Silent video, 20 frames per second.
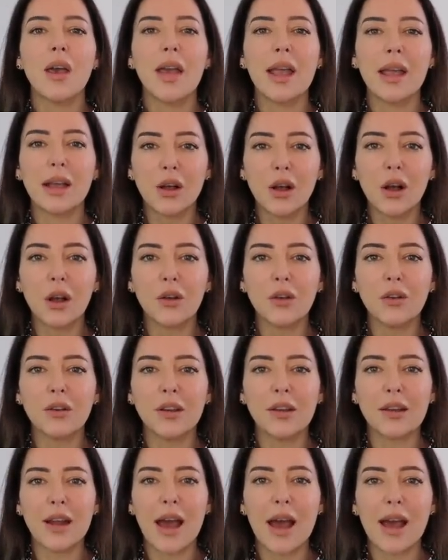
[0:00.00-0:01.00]

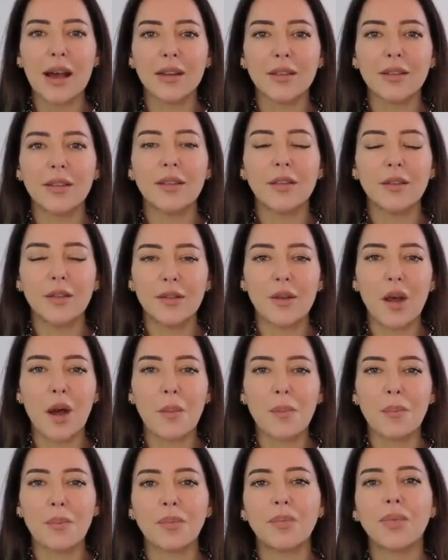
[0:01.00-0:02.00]
included at
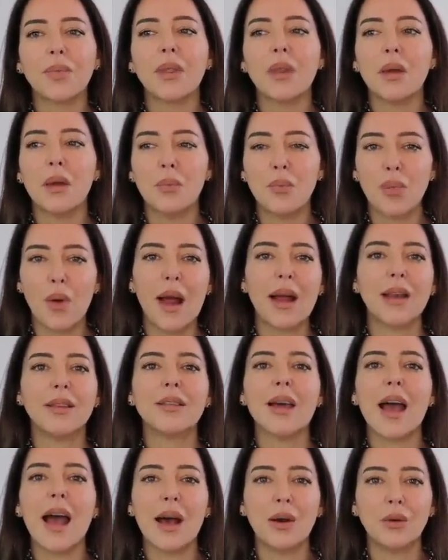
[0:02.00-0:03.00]
some
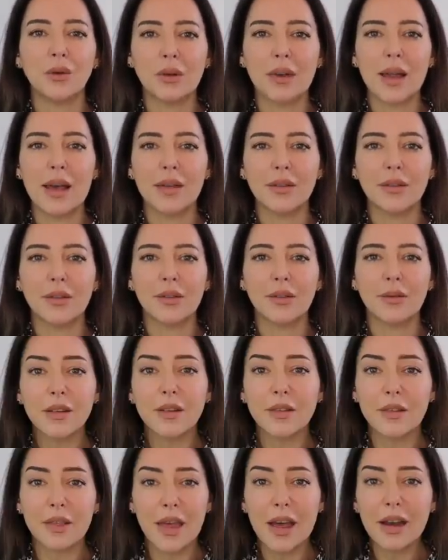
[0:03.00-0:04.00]
brand outlets.
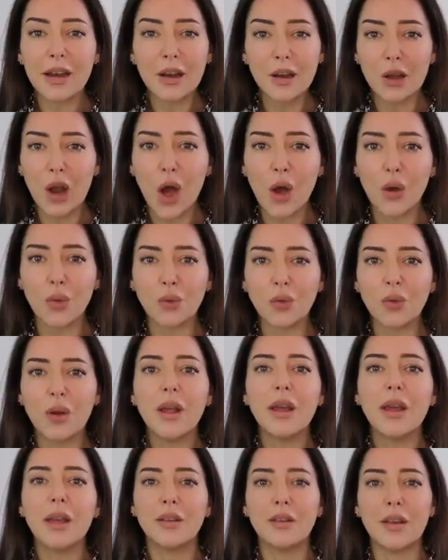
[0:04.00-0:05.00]
So that alone
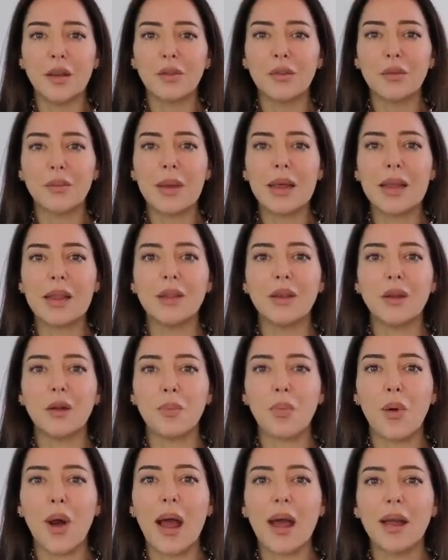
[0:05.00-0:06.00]
doesn't mean that a
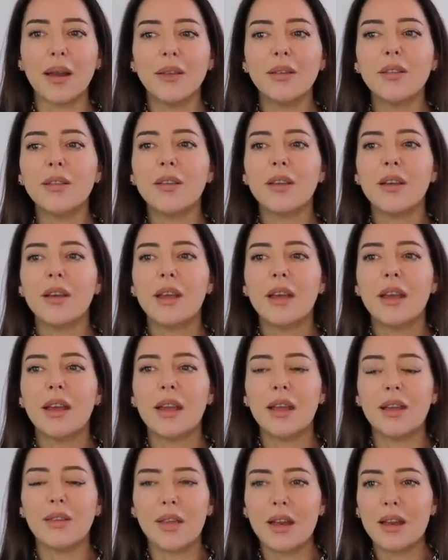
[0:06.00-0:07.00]
brand
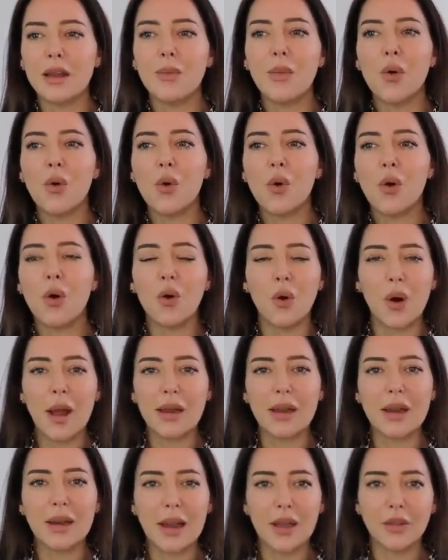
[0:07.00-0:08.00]
is any more or
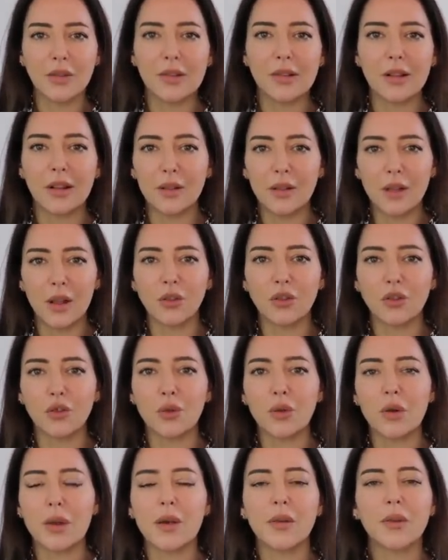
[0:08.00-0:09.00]
any less
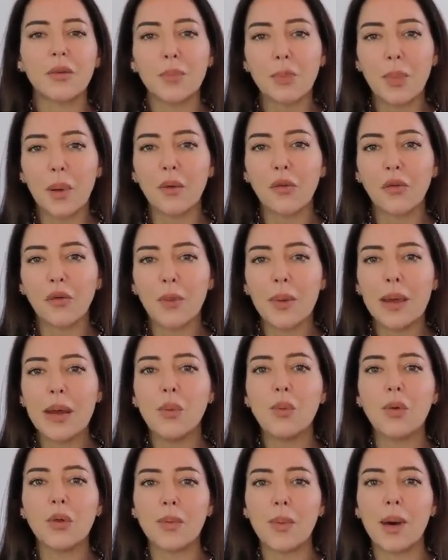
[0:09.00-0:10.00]
luxurious. But for
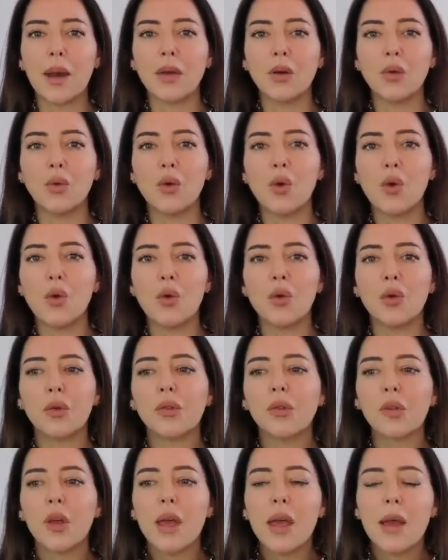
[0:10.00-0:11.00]
me with Michael
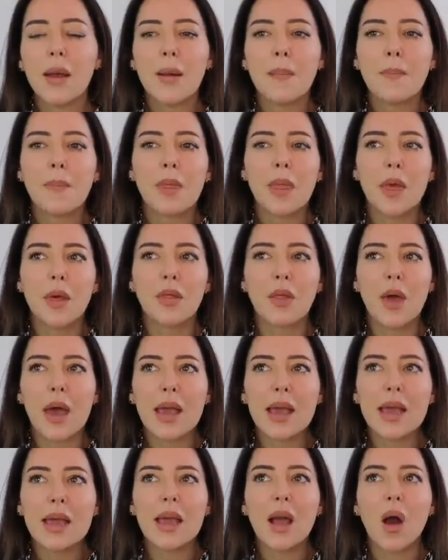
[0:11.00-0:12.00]
Kors,
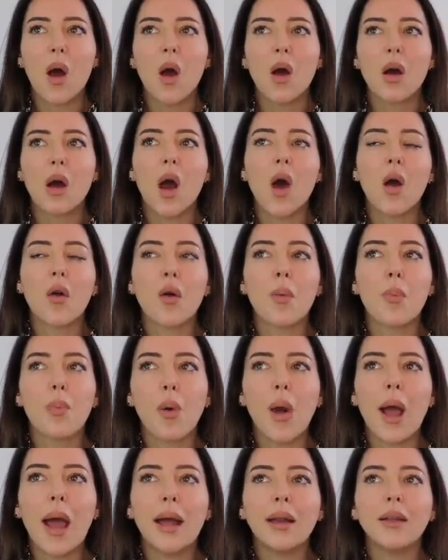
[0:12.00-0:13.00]
they are a
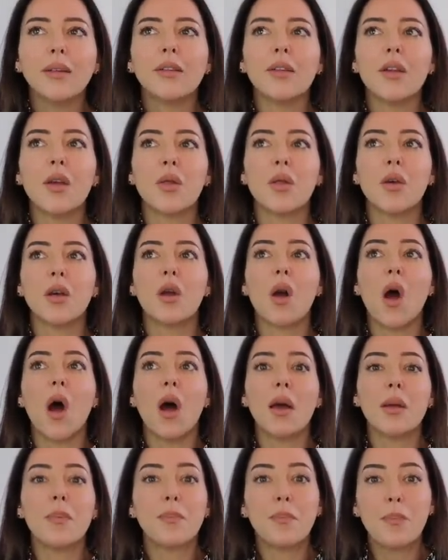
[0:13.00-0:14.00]
brand that
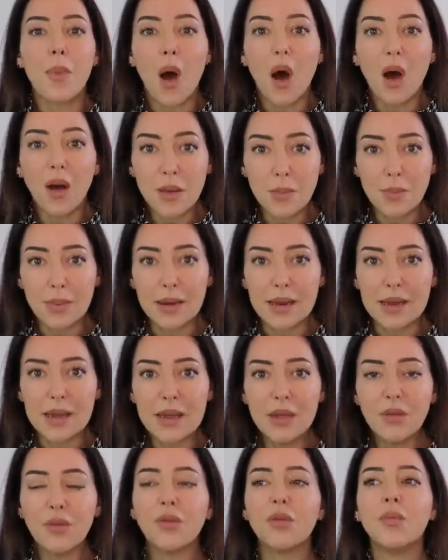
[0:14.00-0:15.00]
I, I
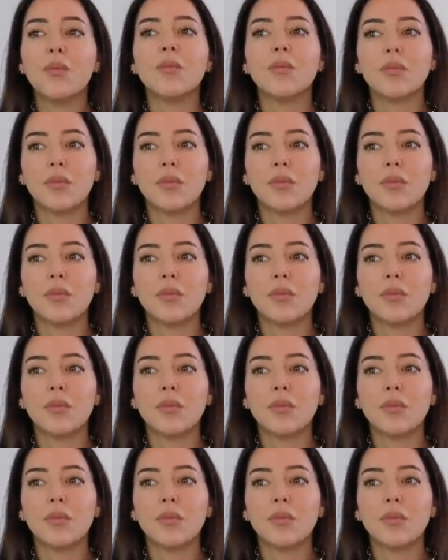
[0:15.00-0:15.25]
believe,